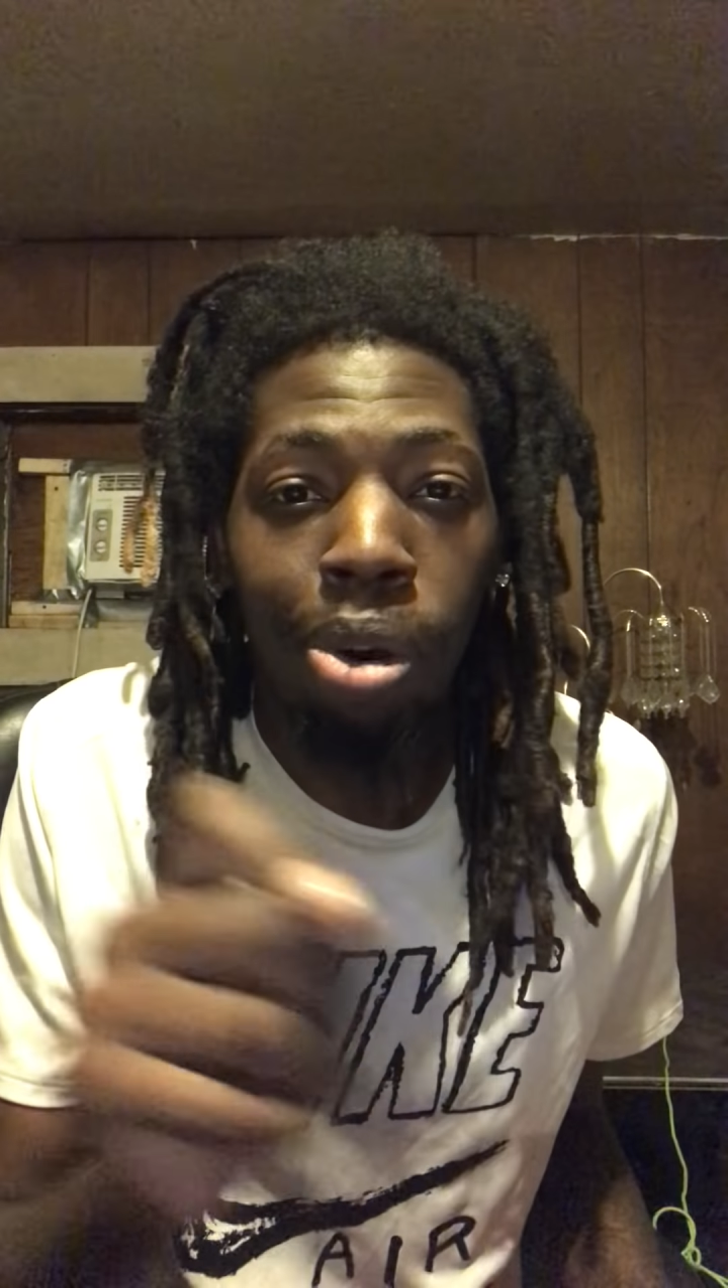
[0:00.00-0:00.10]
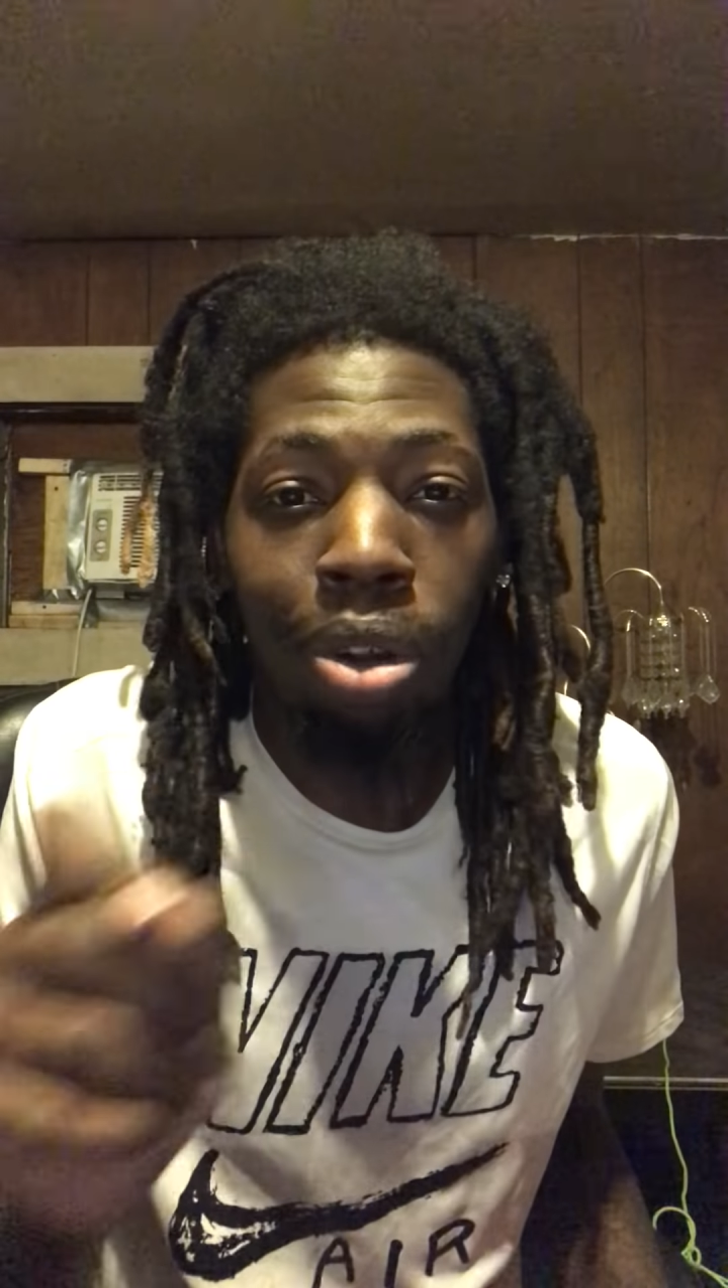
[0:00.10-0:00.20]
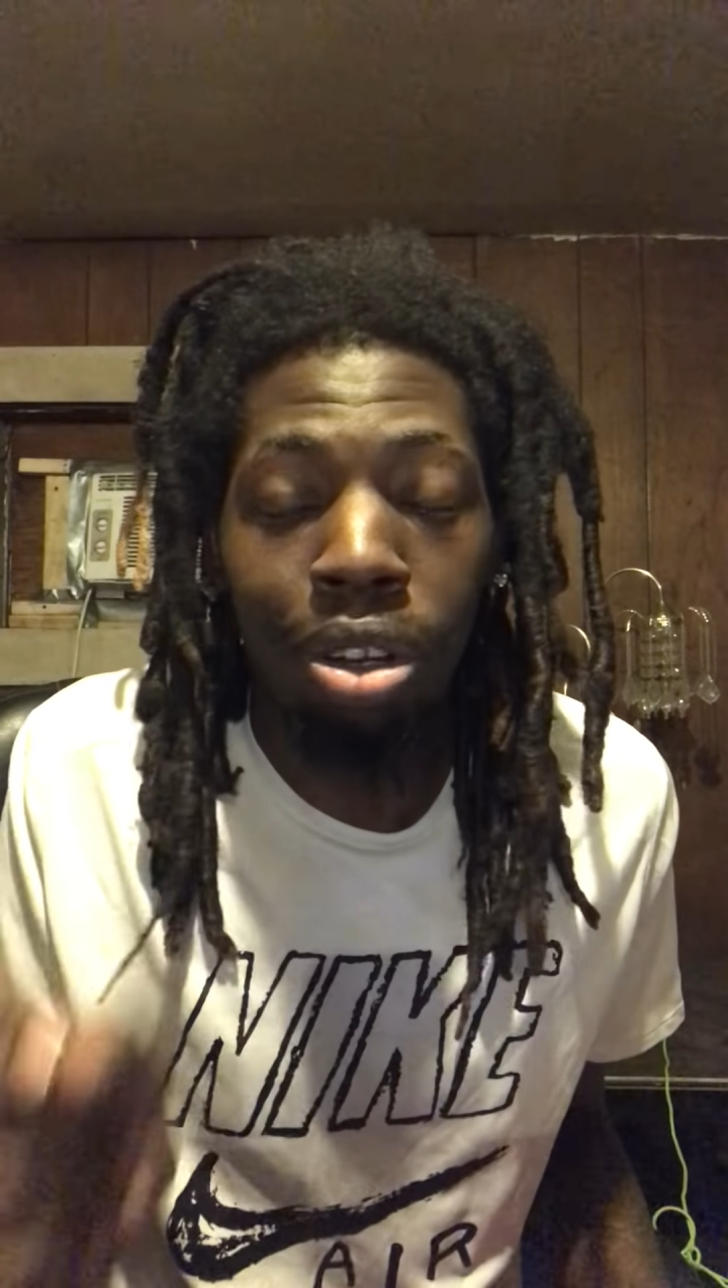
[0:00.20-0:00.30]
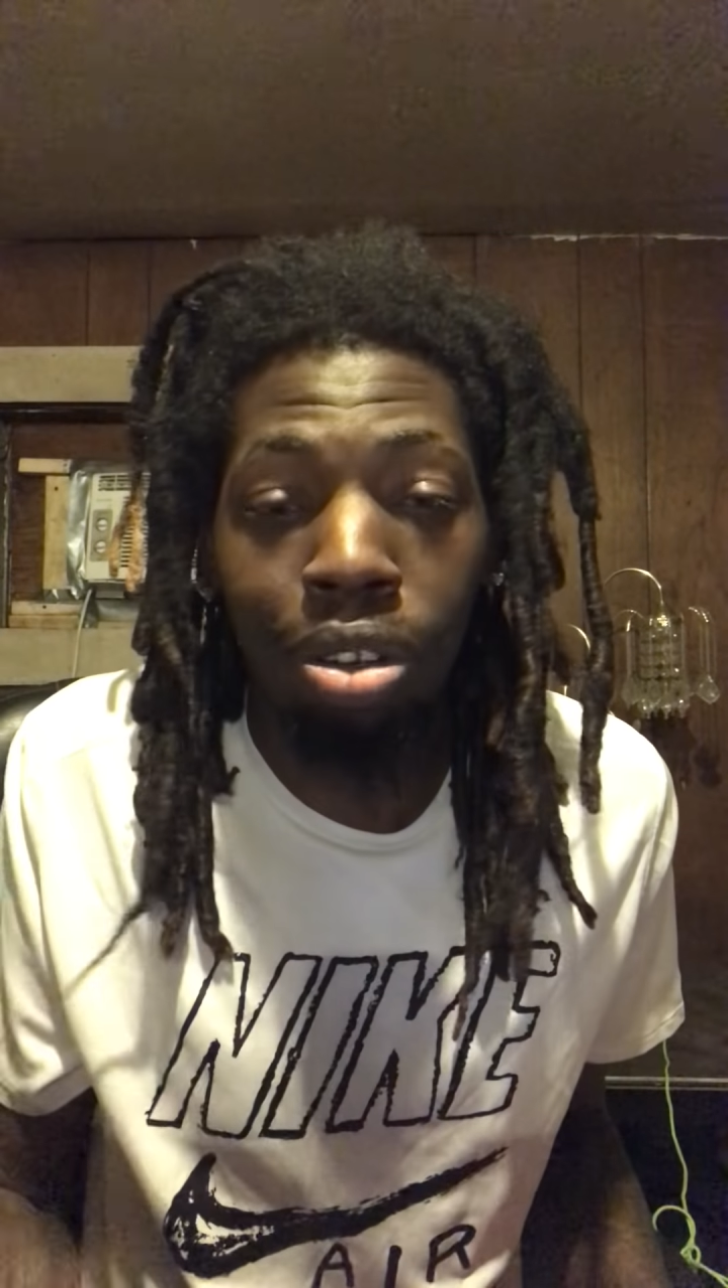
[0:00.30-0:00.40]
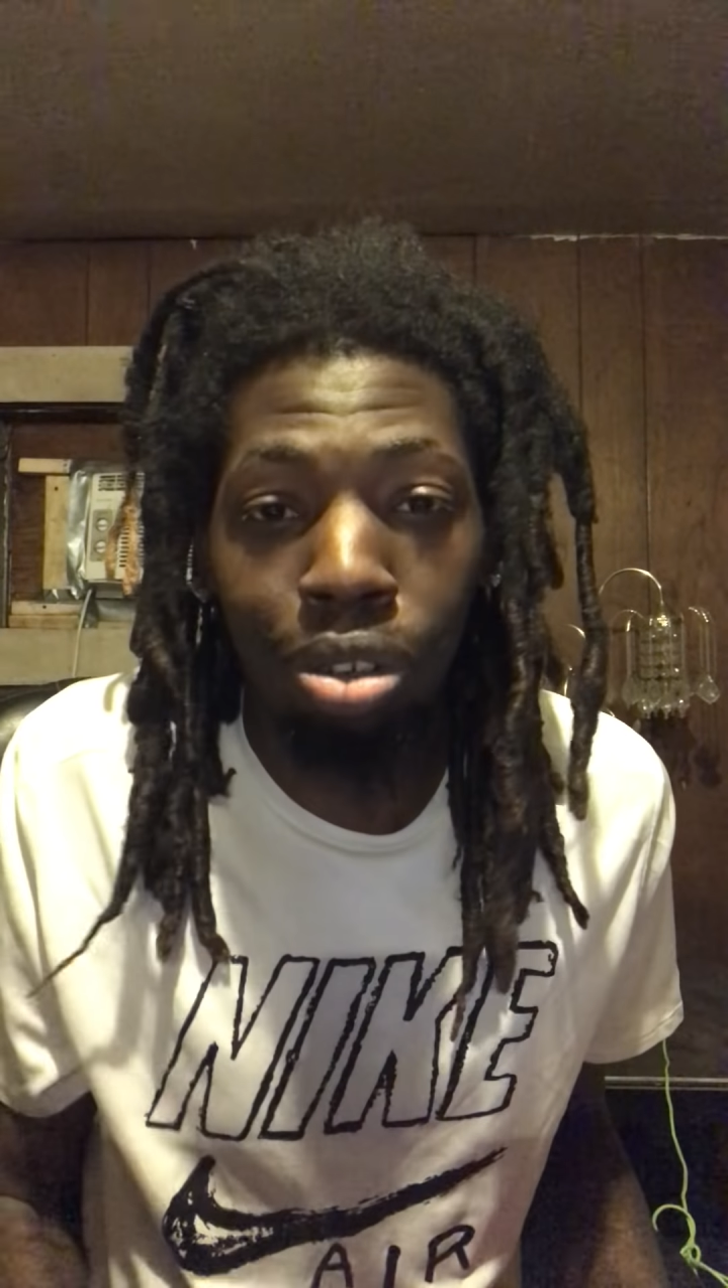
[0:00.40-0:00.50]

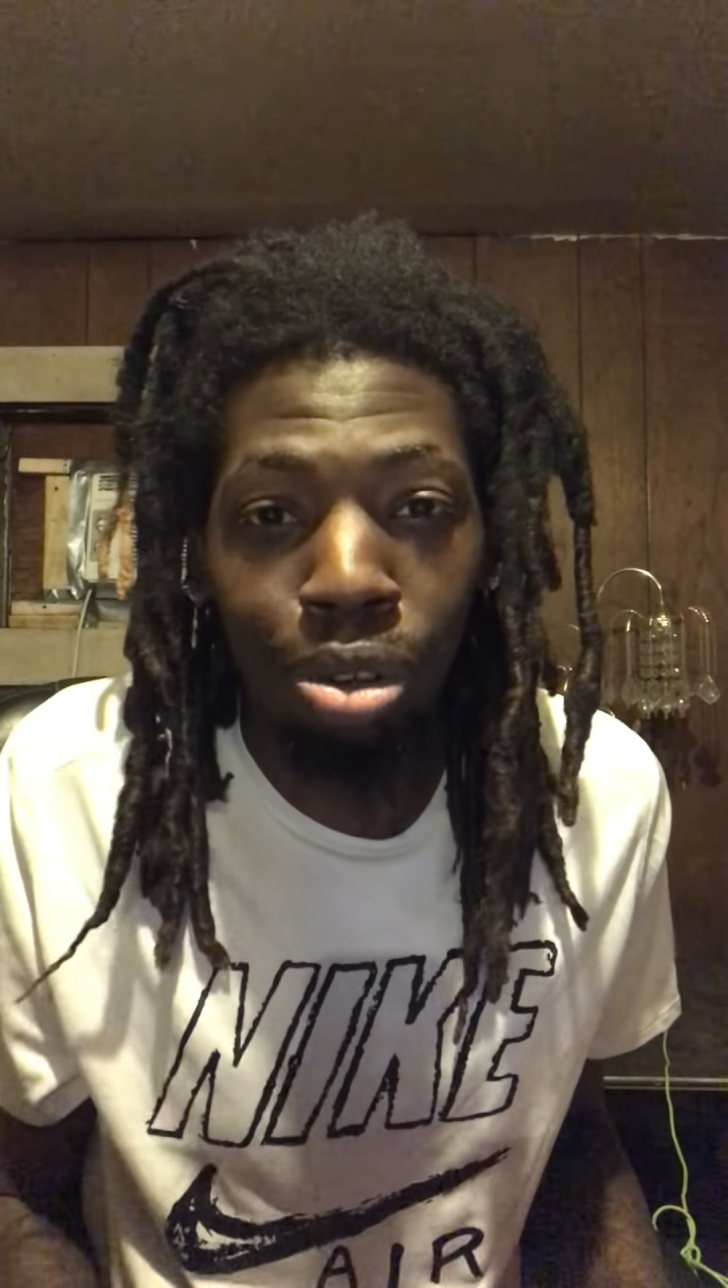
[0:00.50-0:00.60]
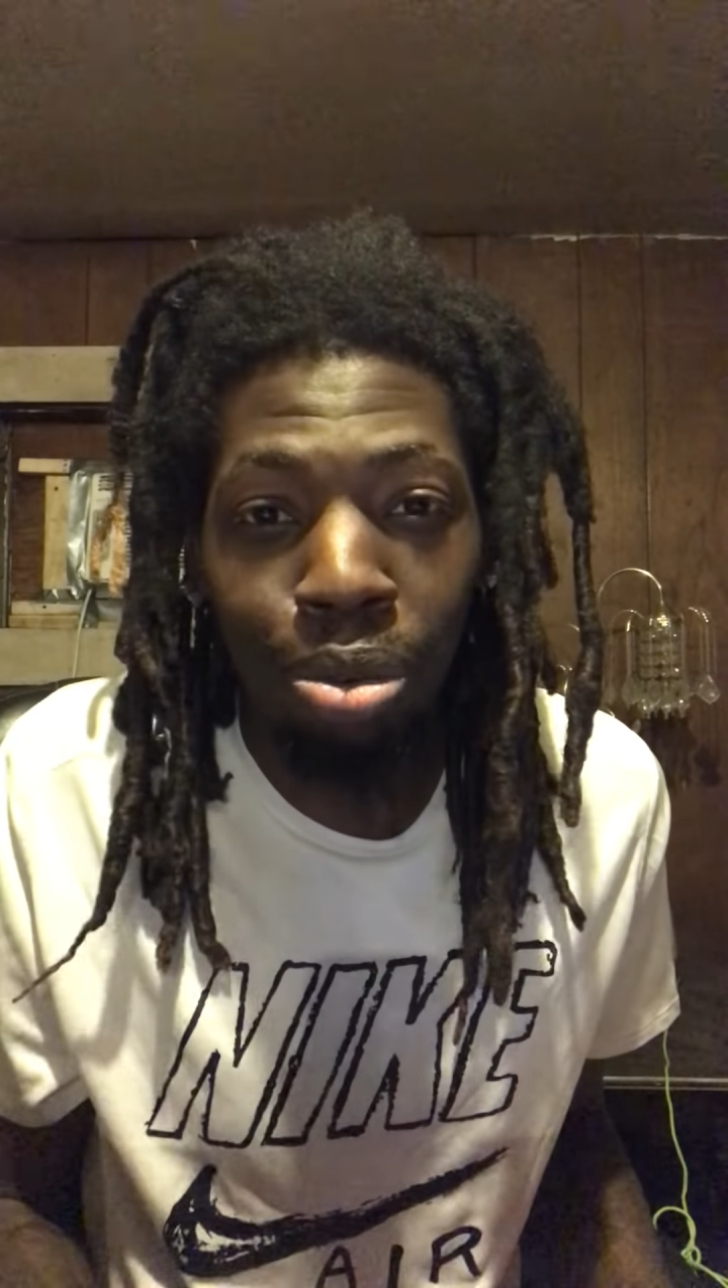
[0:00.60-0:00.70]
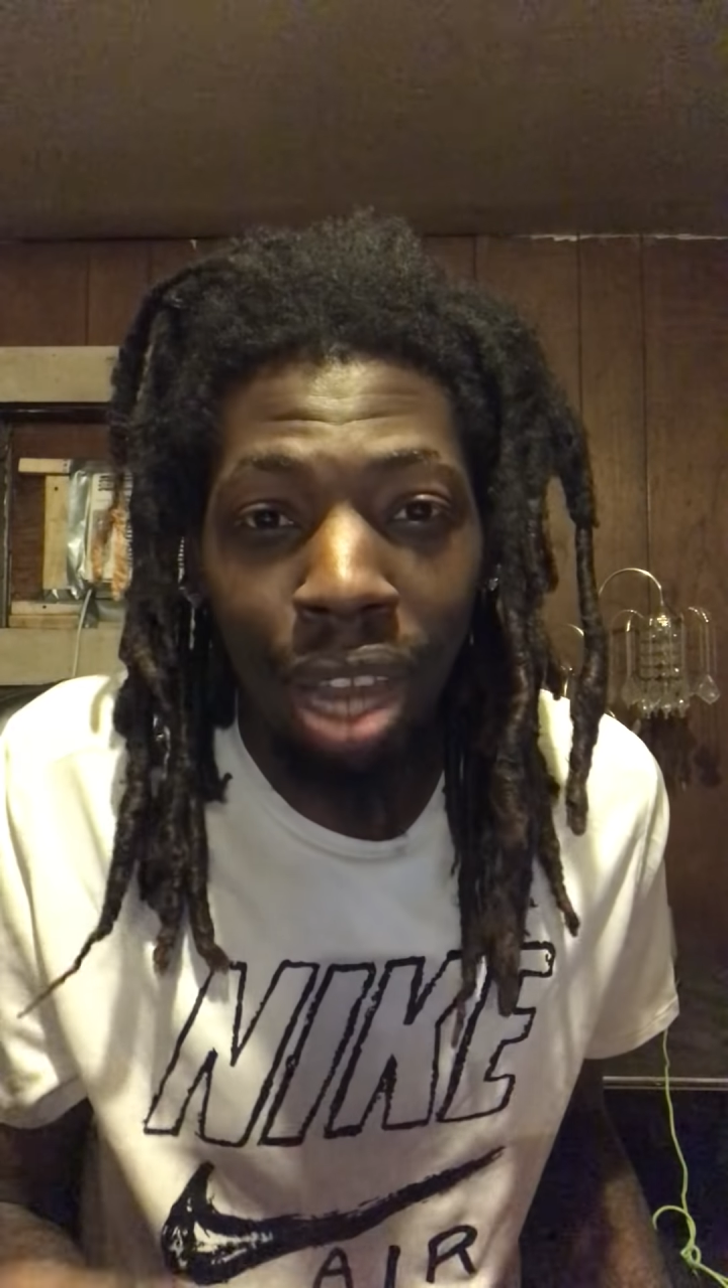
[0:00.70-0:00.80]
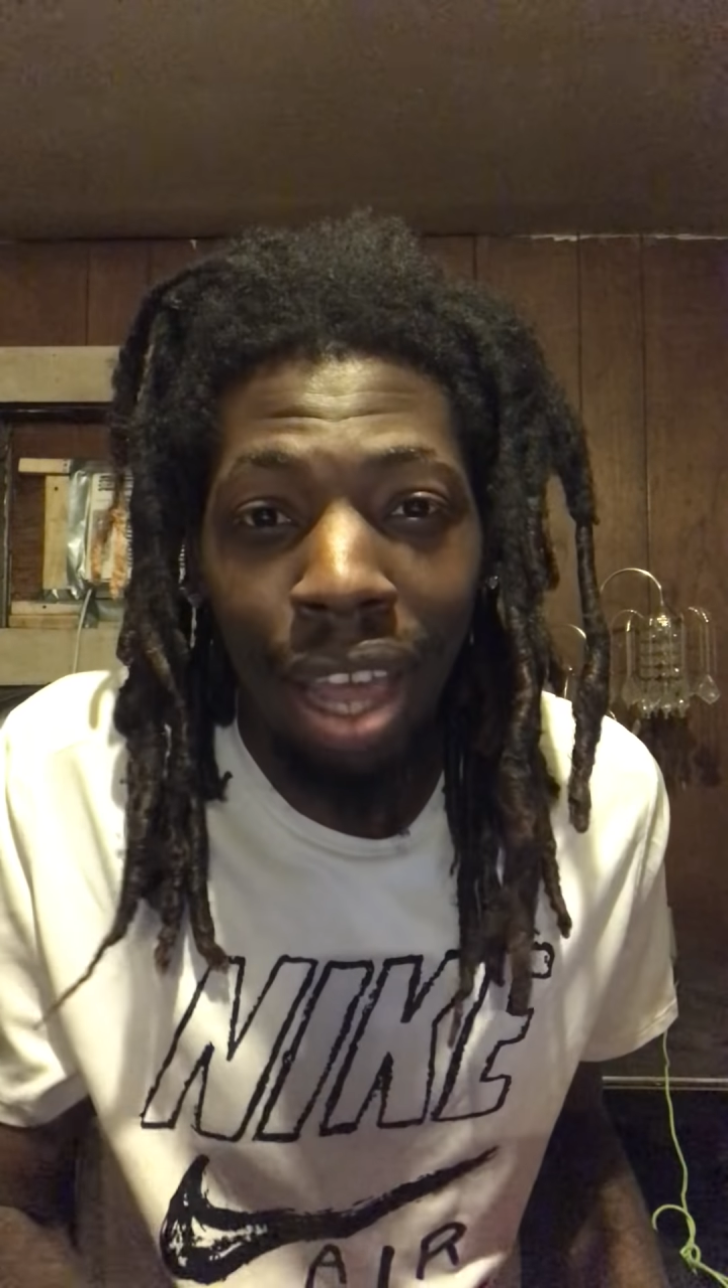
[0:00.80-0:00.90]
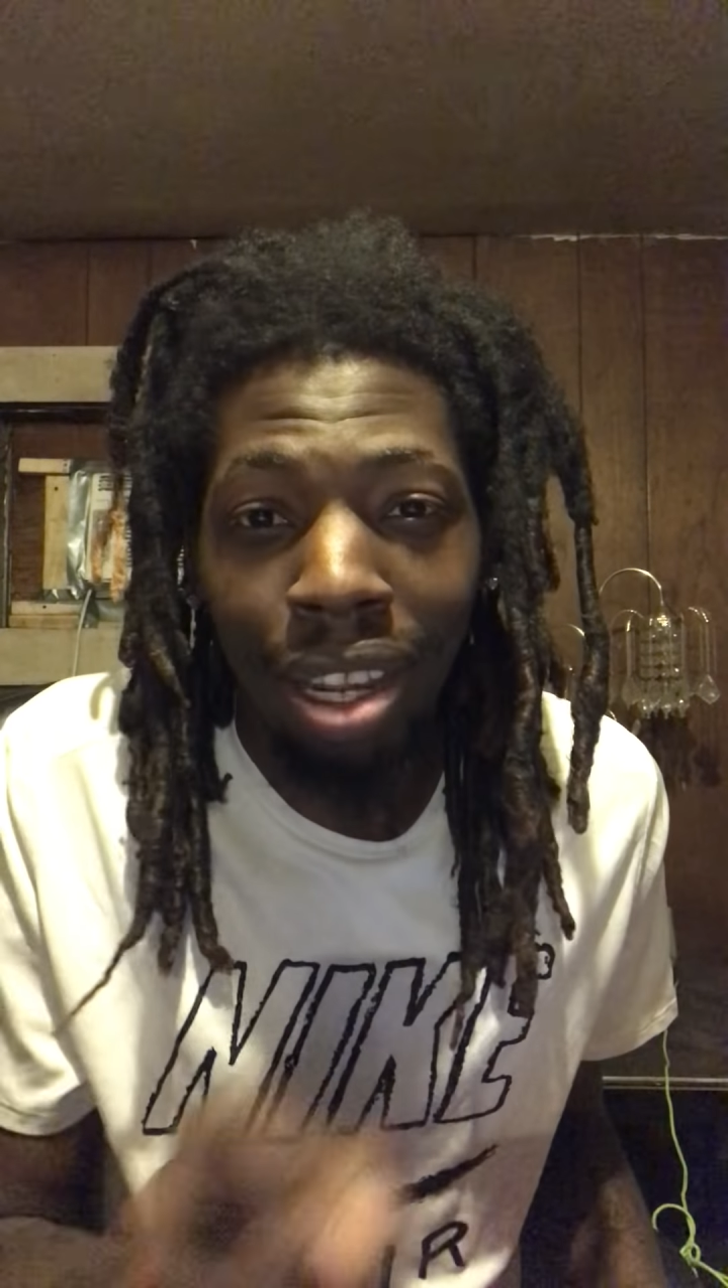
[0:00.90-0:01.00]
on the do not